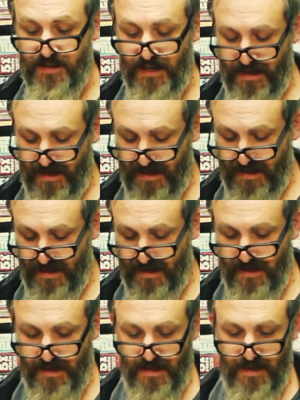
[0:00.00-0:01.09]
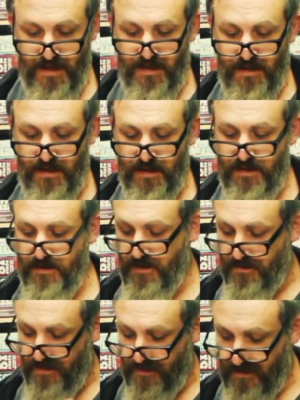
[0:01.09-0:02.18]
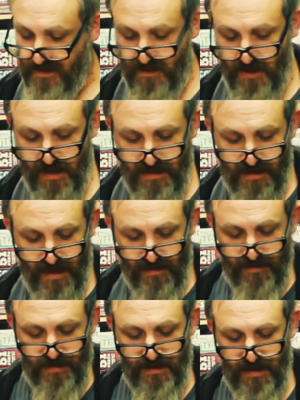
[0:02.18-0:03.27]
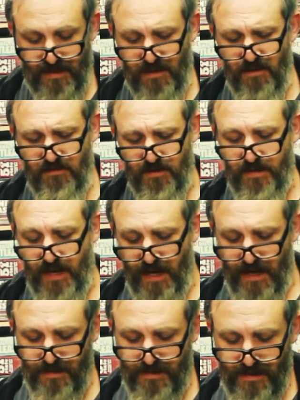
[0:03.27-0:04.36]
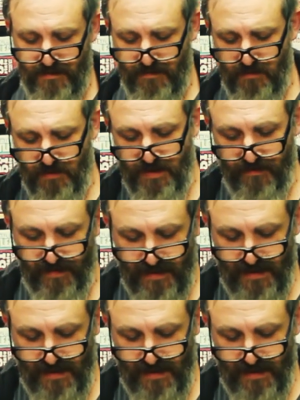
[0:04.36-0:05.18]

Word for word: a uh, there's loads of chits and counters. There's loads of cards. There's more stuff for your